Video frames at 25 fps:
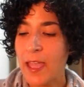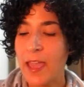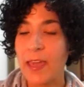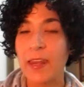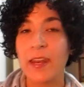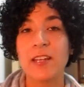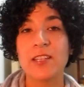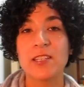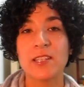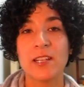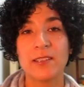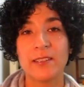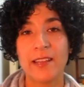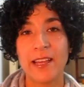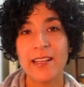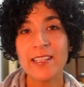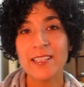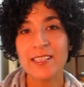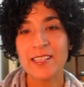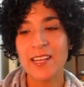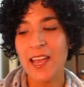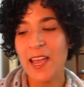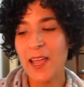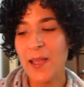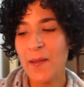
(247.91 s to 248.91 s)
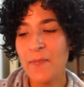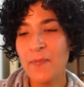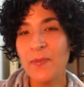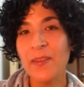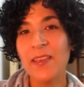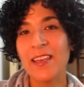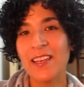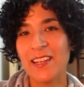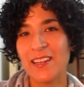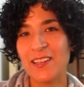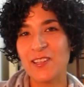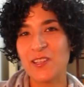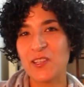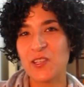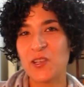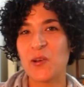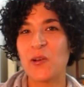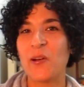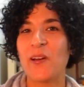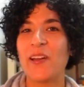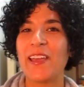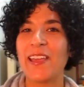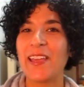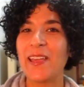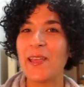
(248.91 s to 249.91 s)
And until next time,
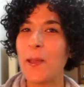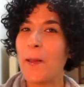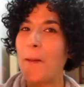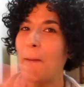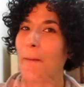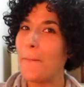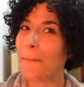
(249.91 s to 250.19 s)
enjoy.